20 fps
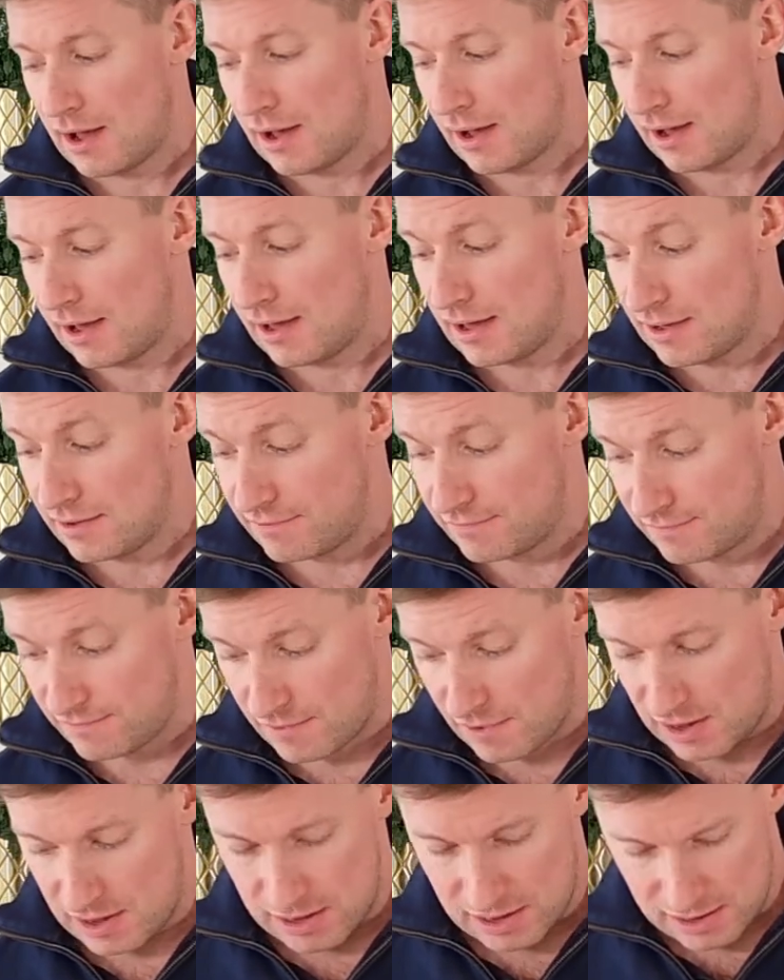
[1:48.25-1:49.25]
I've
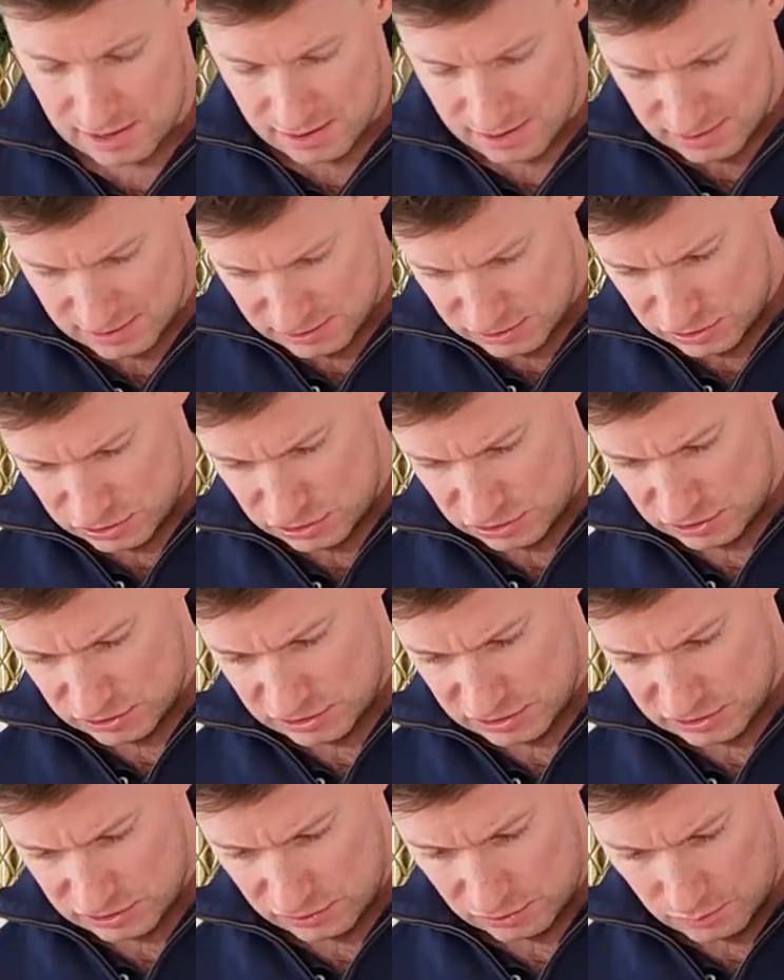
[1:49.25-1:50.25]

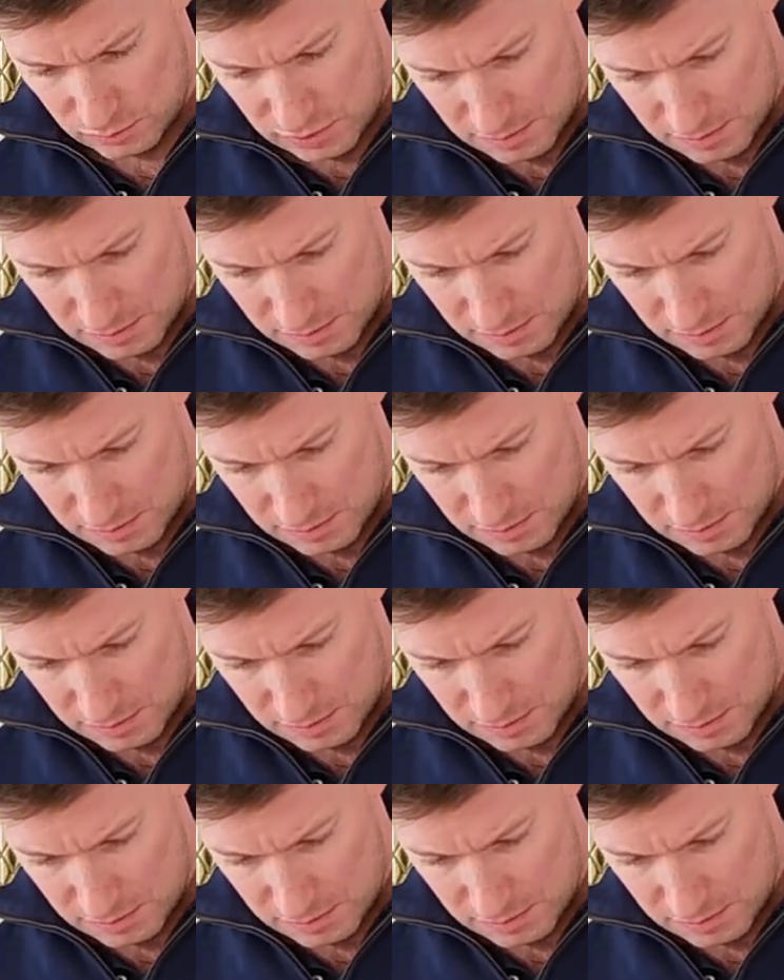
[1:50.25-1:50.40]
just got a